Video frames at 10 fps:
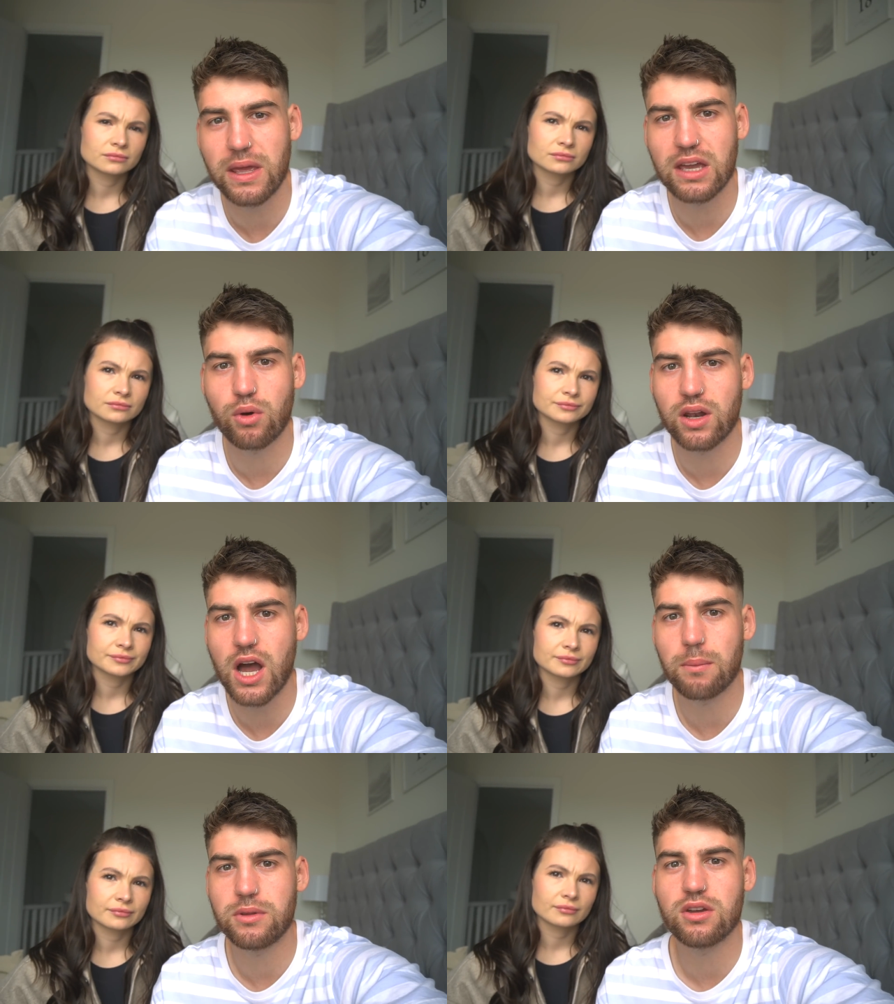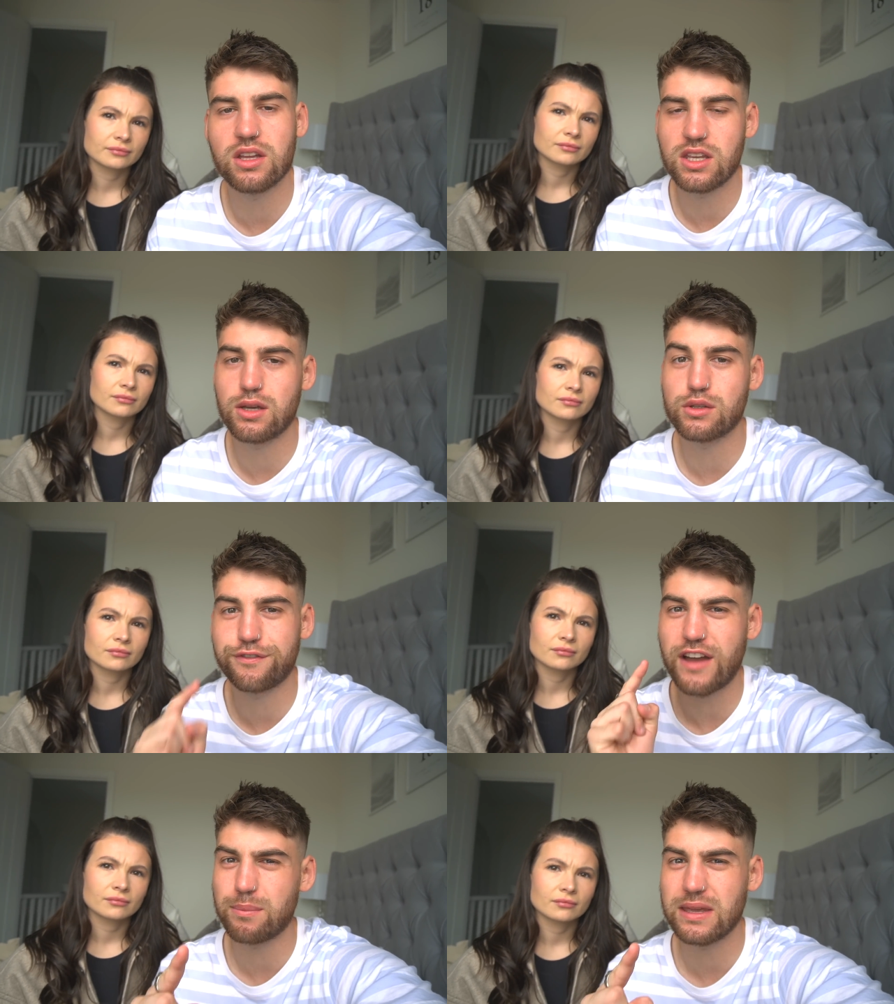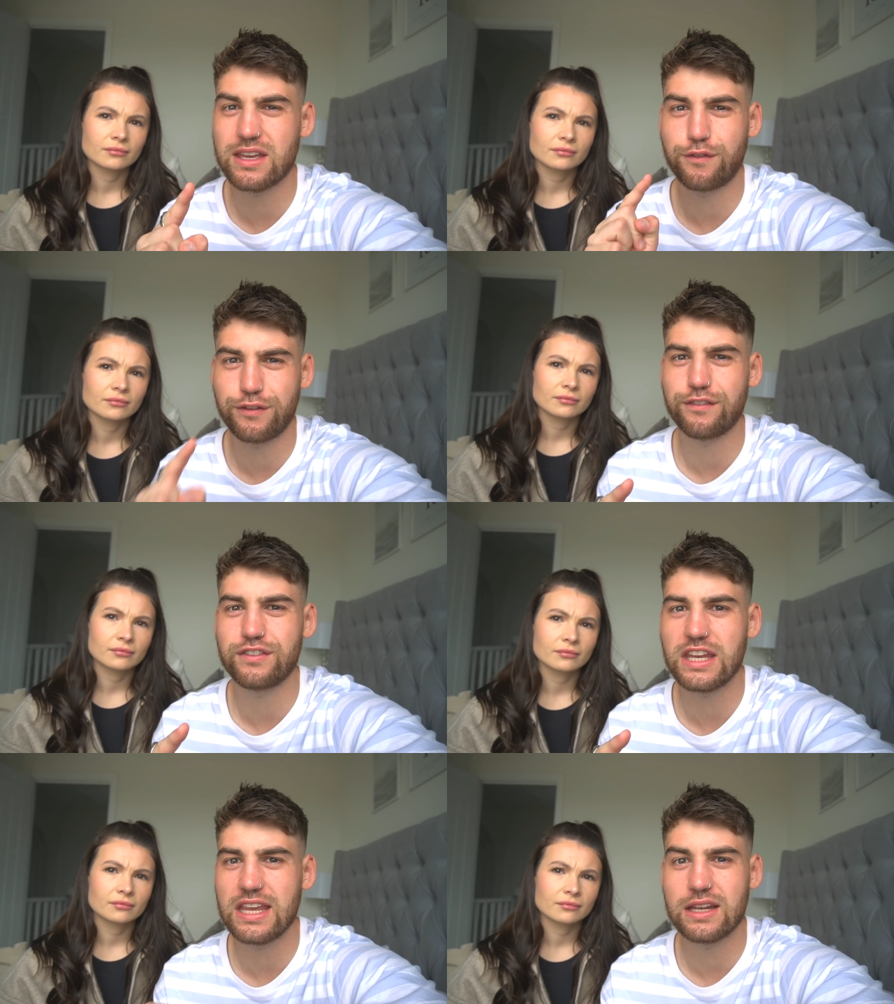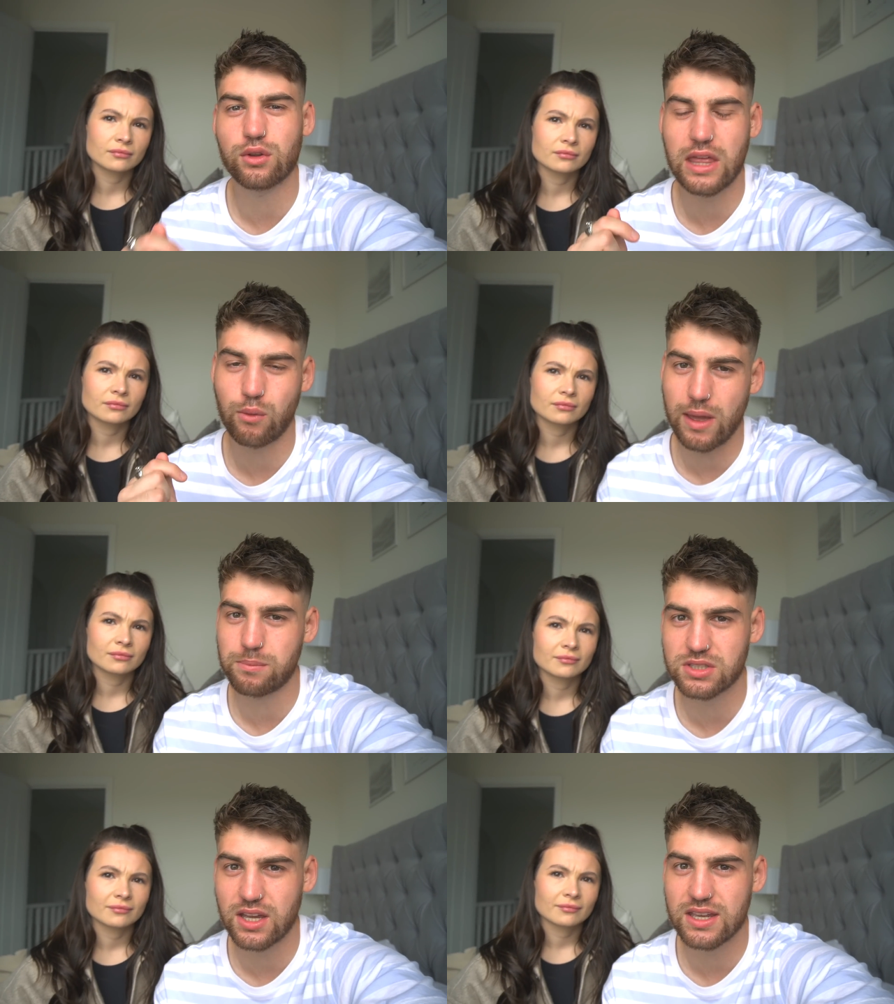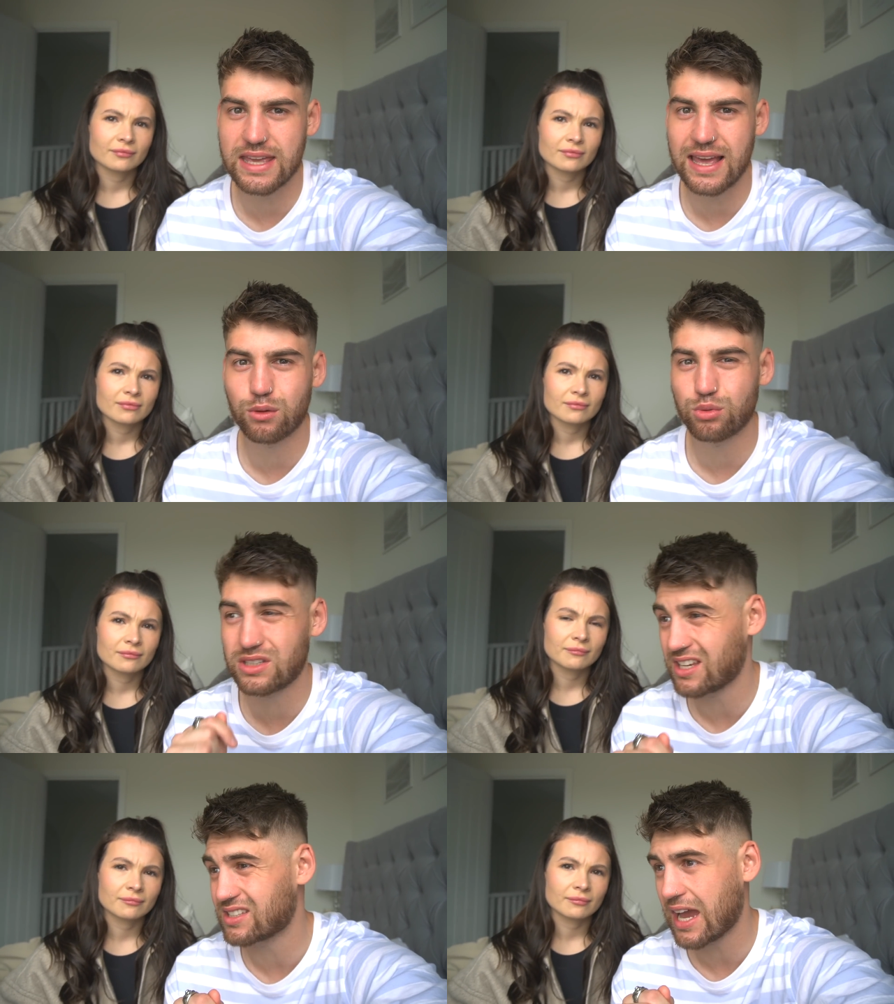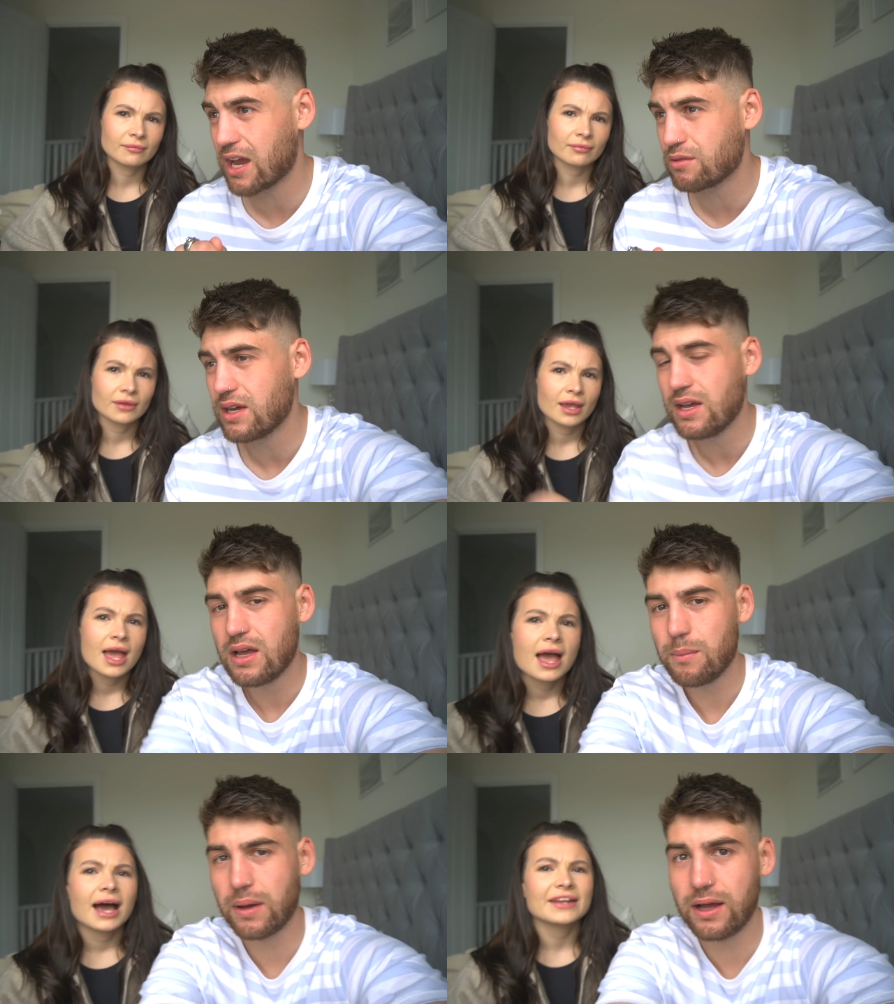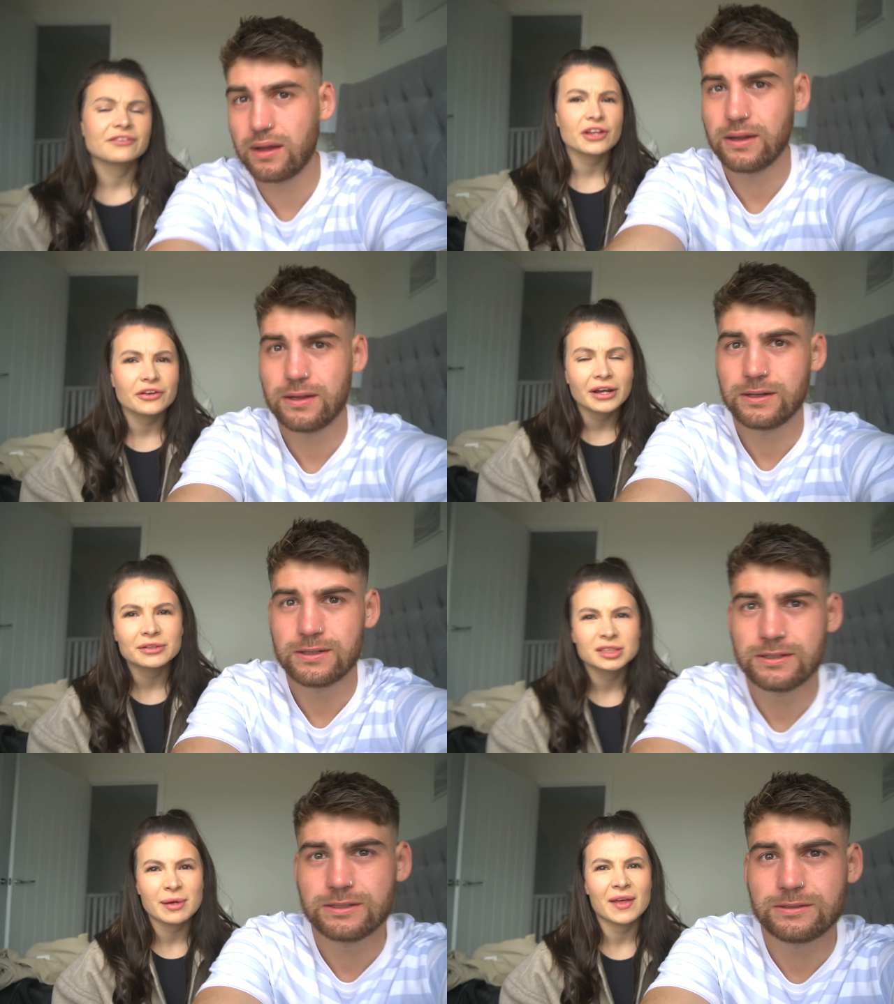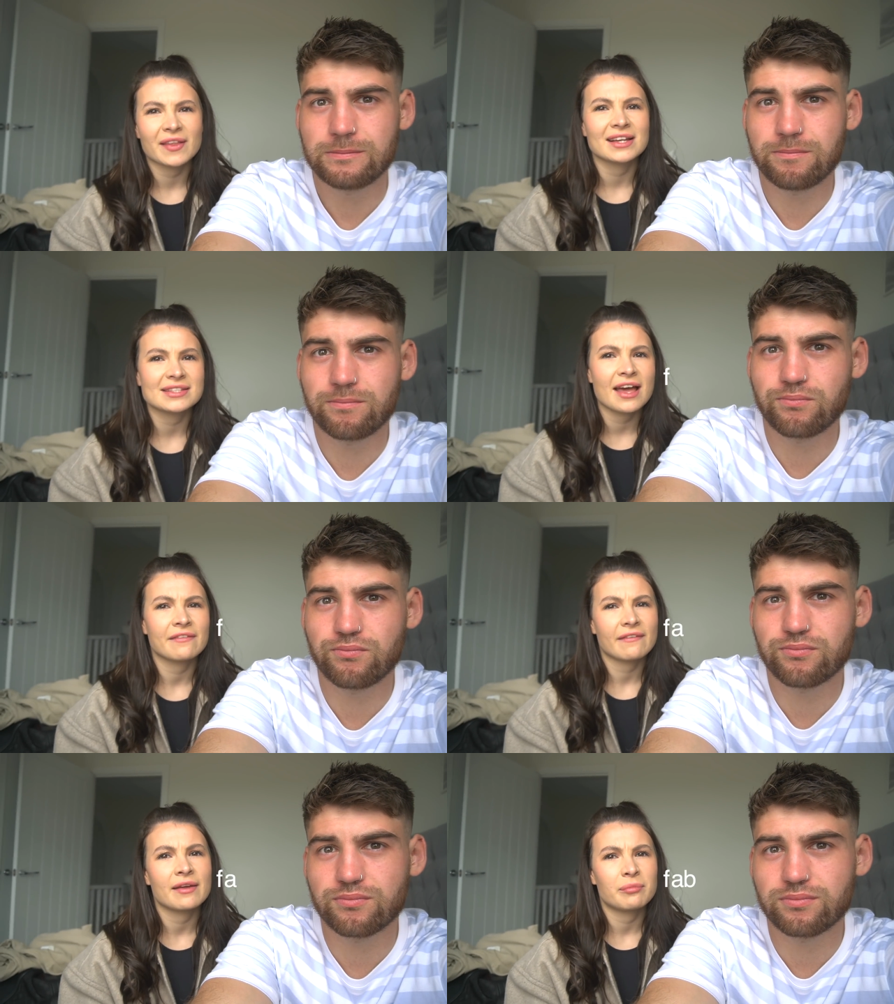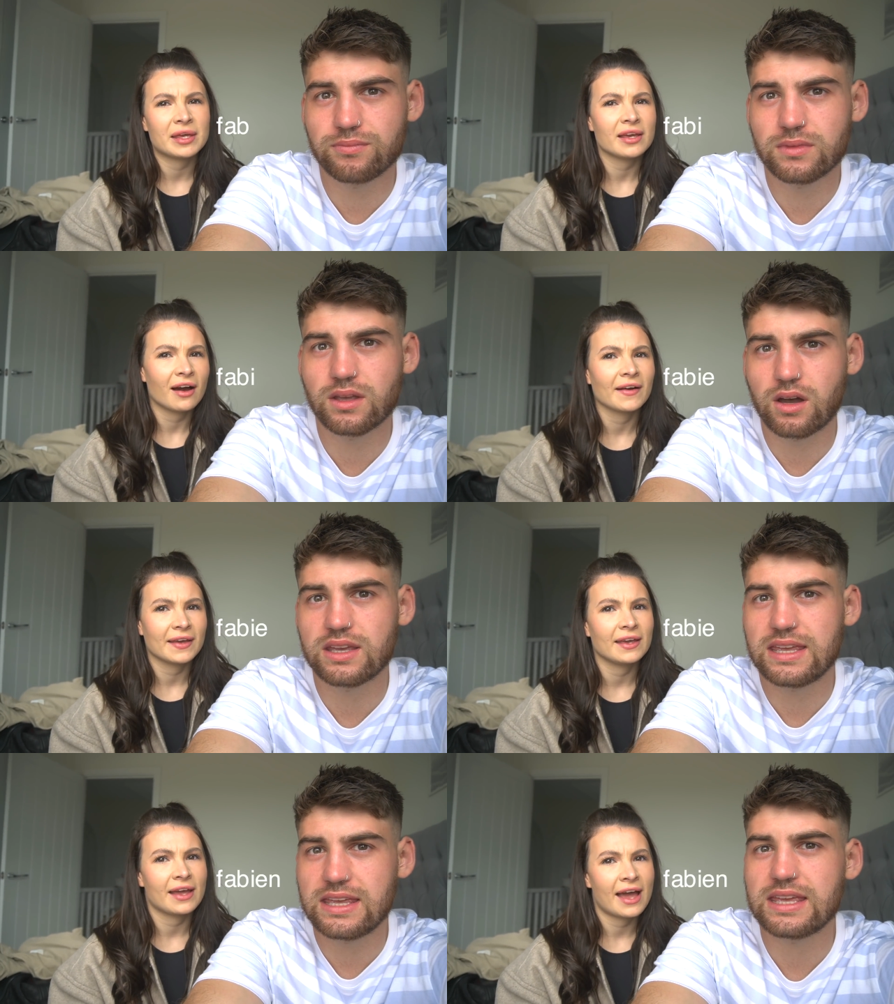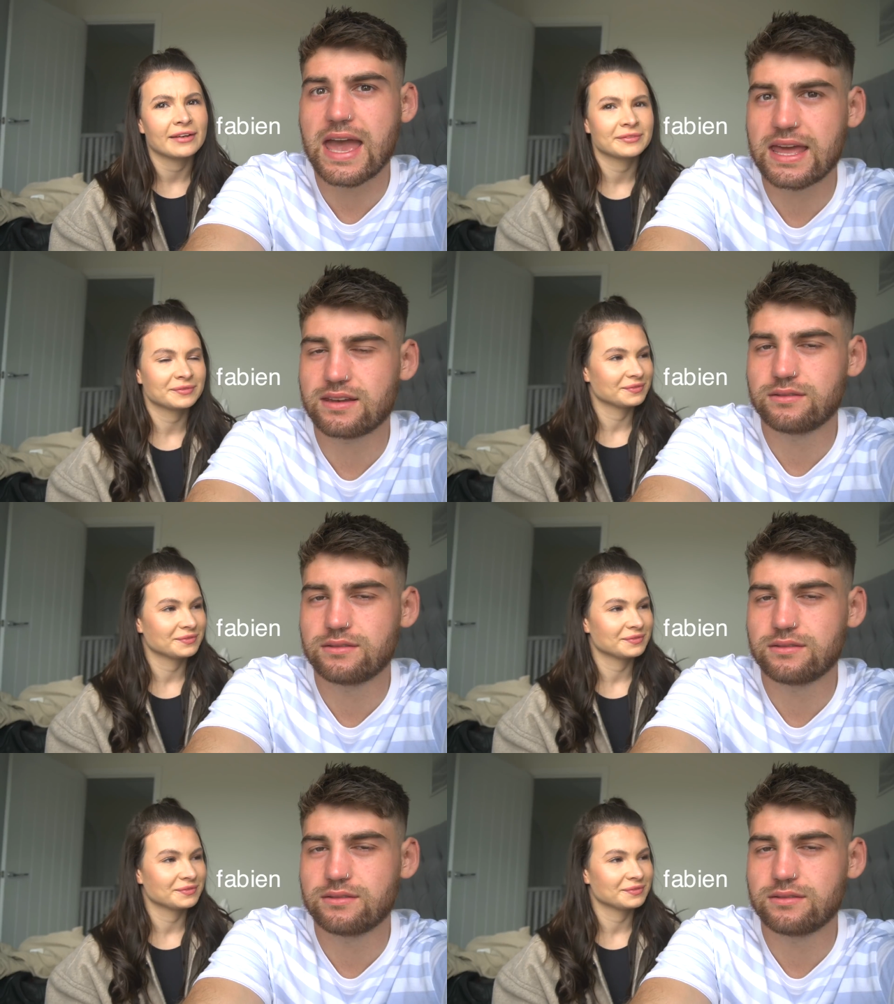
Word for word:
Speaker 1: to pick one up, you can use Fabien15 on their website, get a little discount. But and if you
Speaker 2: don't know how to spell that, it's F A B I E N.